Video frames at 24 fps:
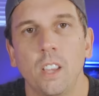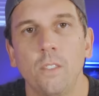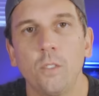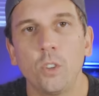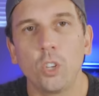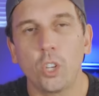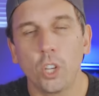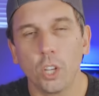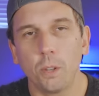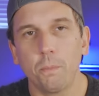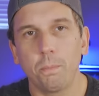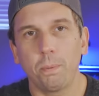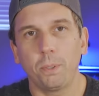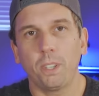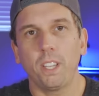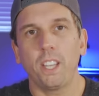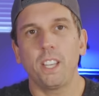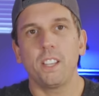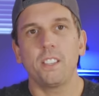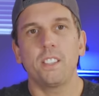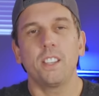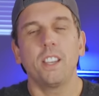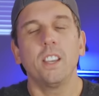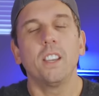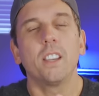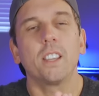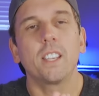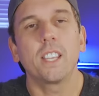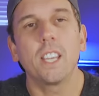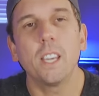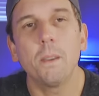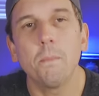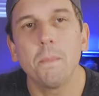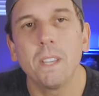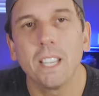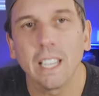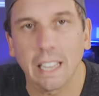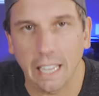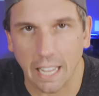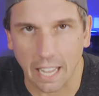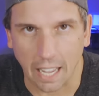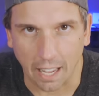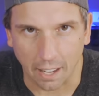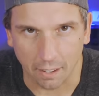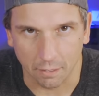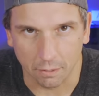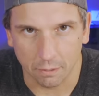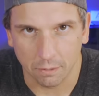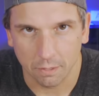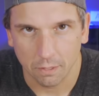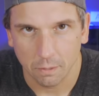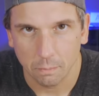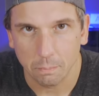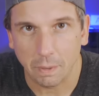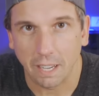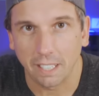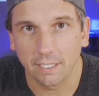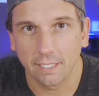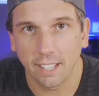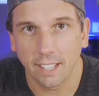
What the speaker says: If you could please keep me alive by